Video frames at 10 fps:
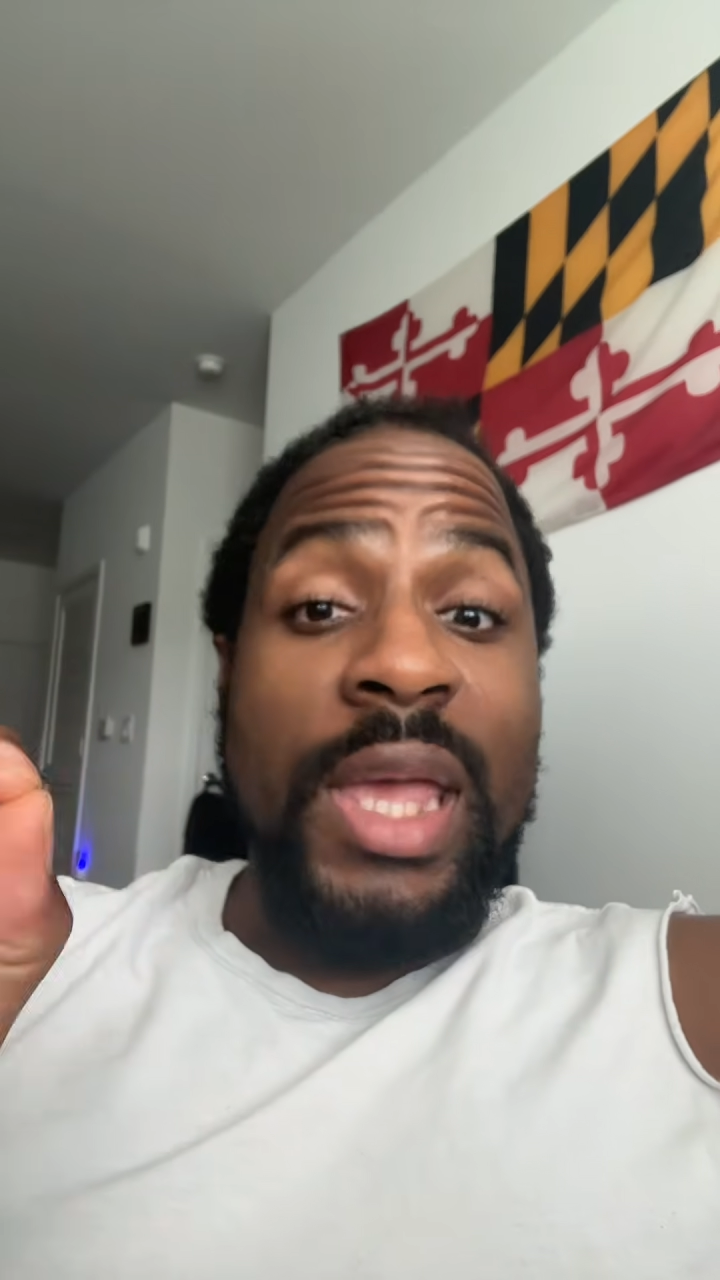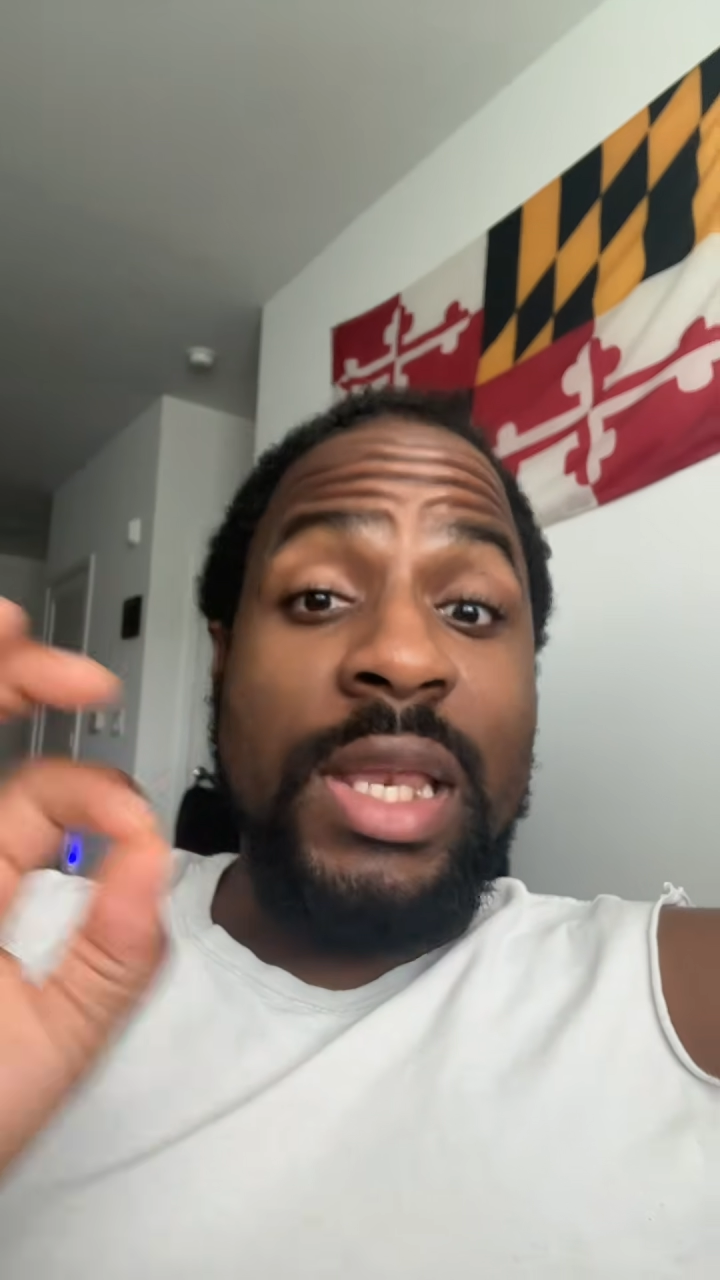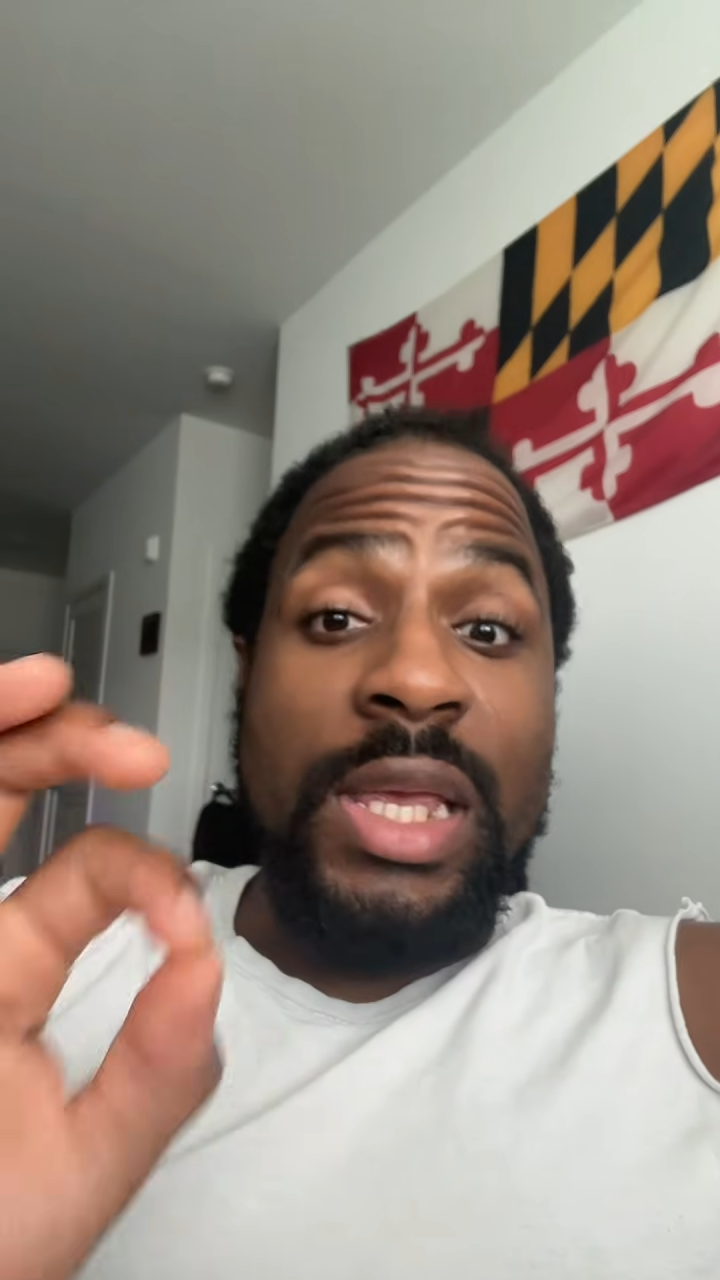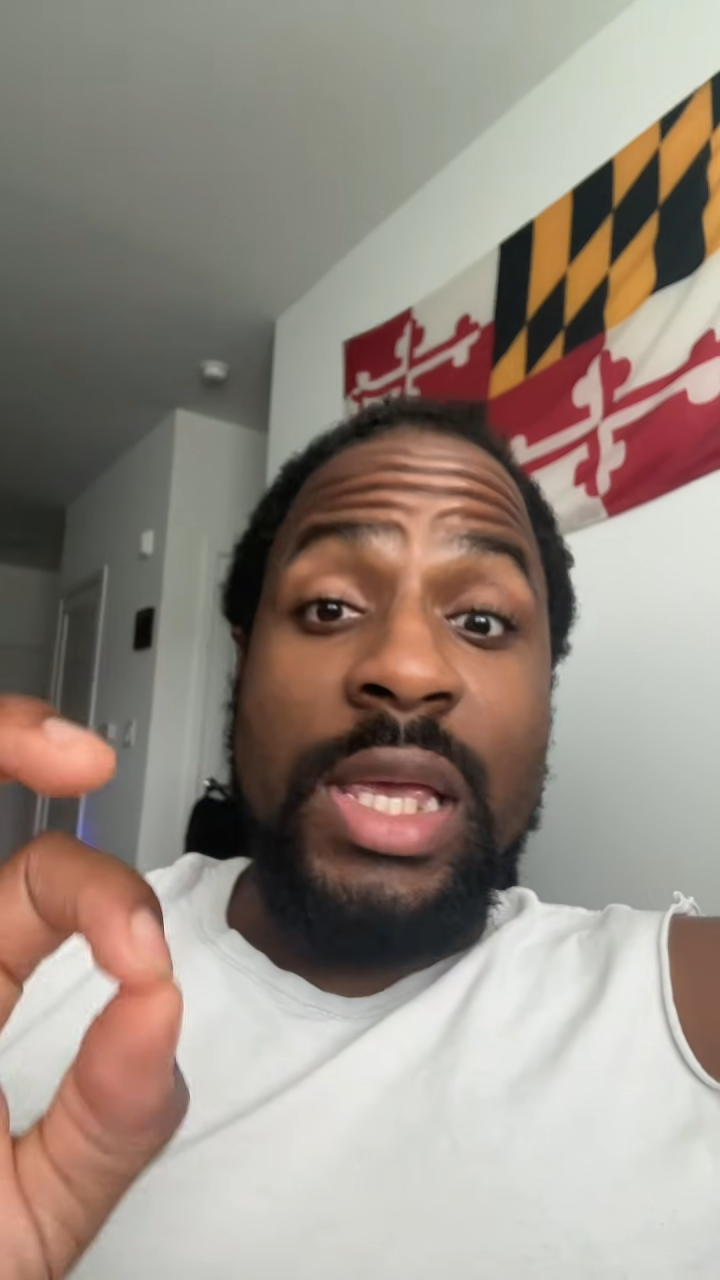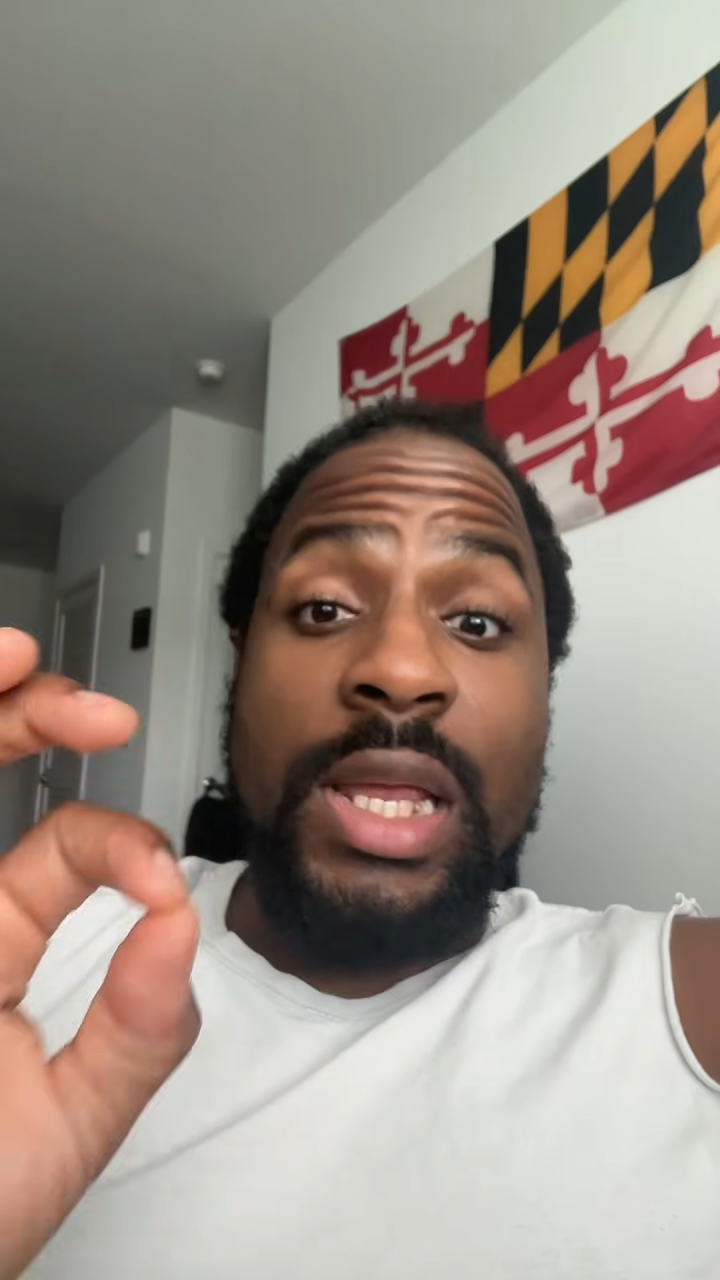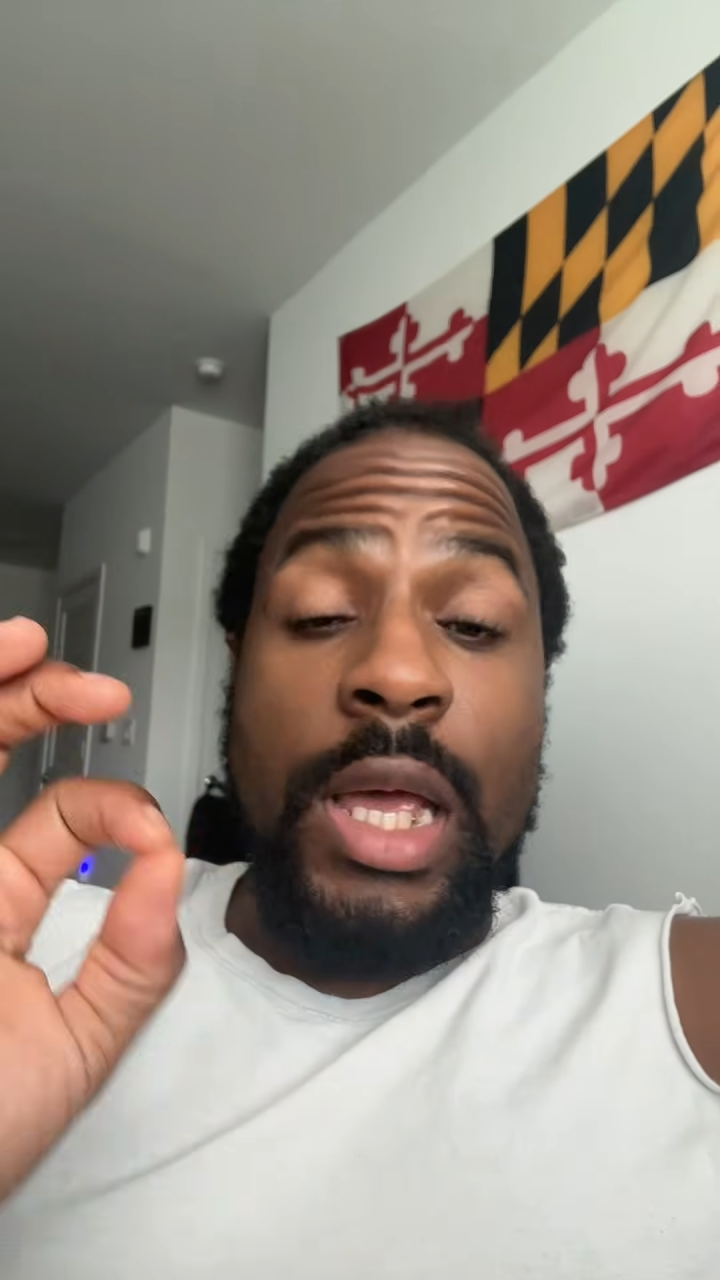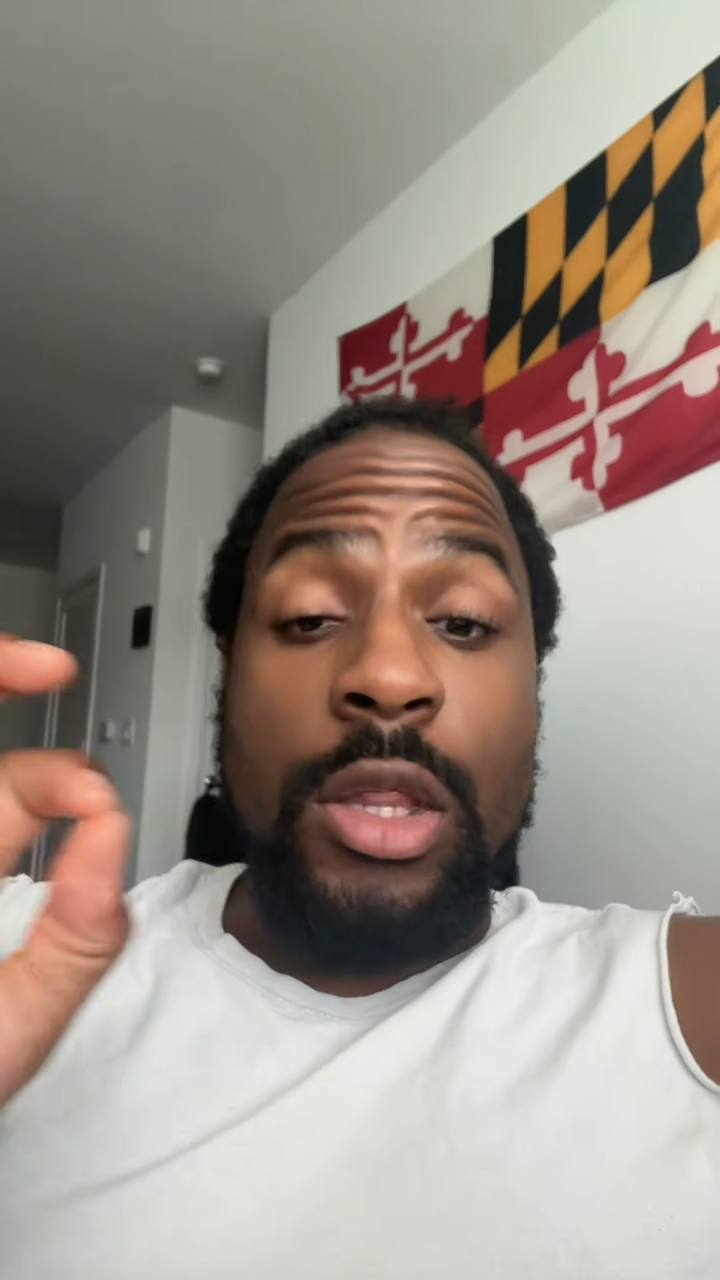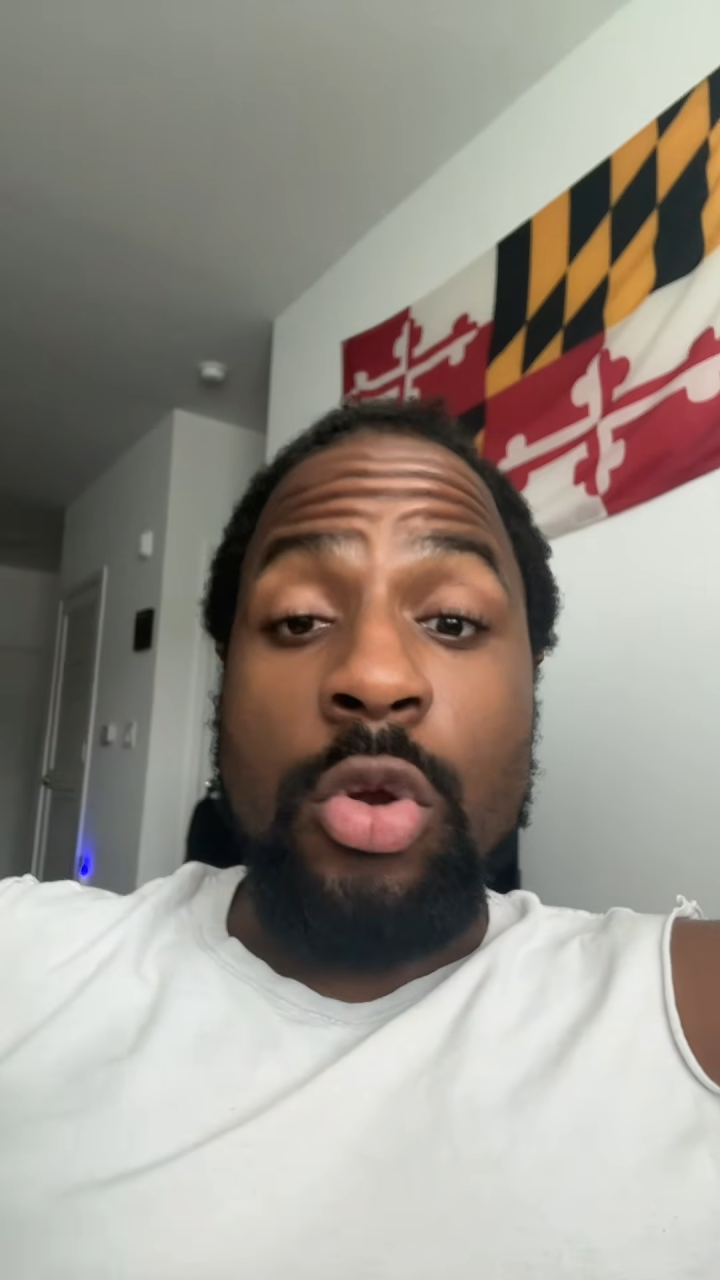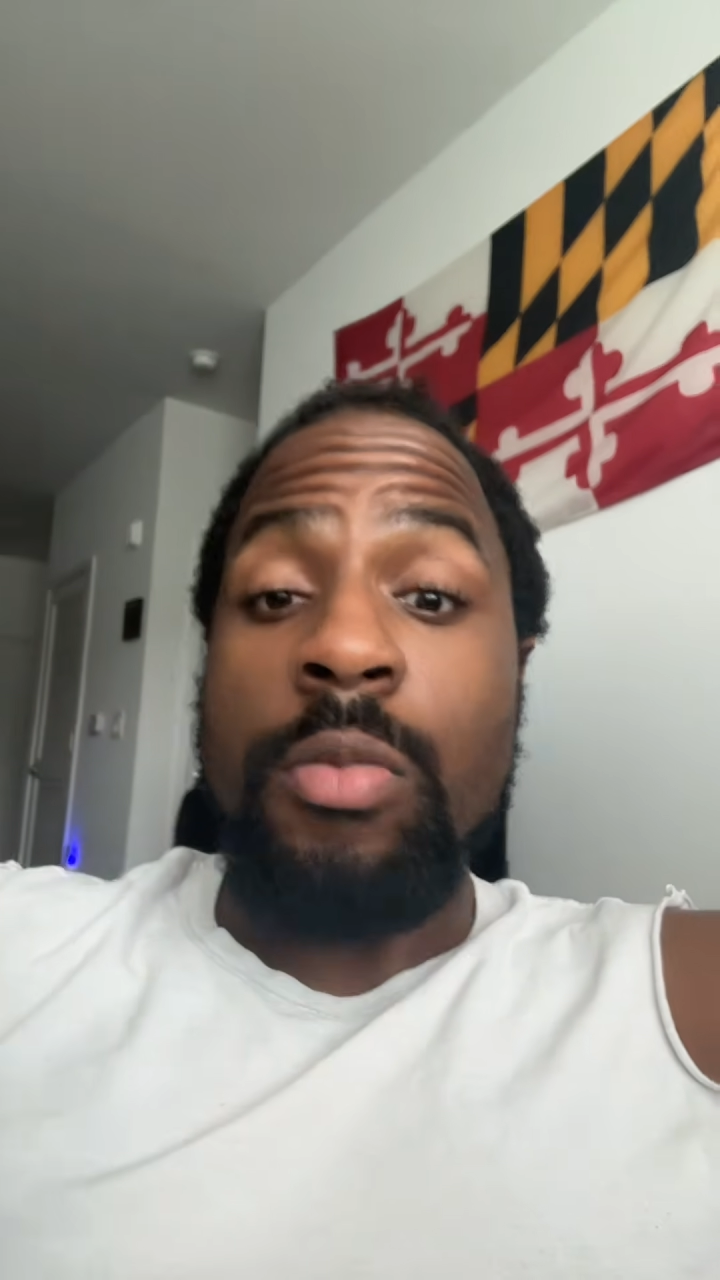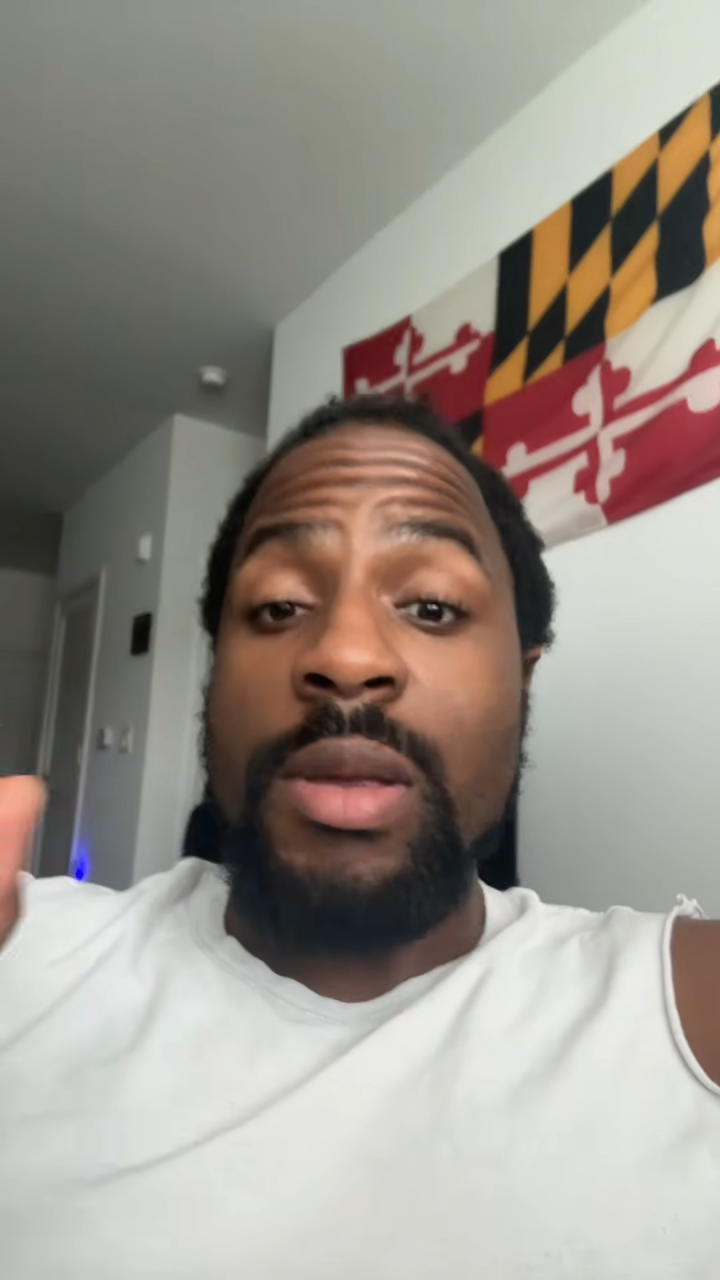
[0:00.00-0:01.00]
need a
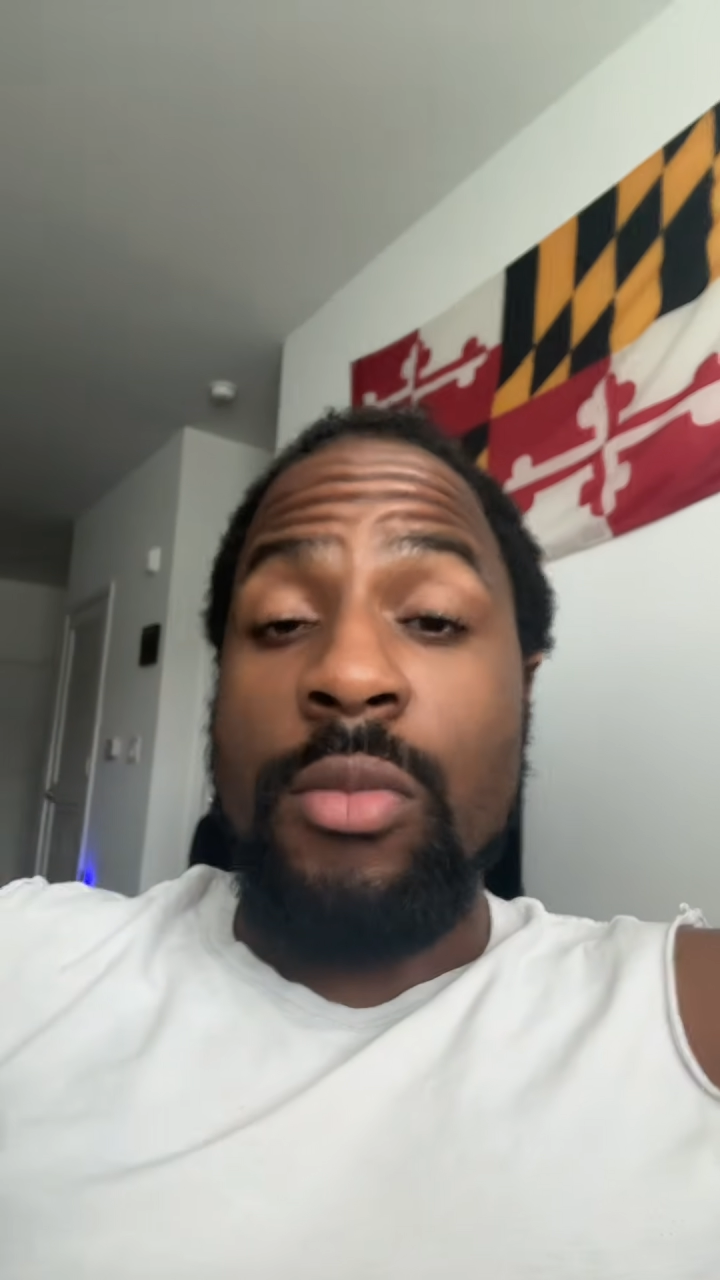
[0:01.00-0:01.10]
little bit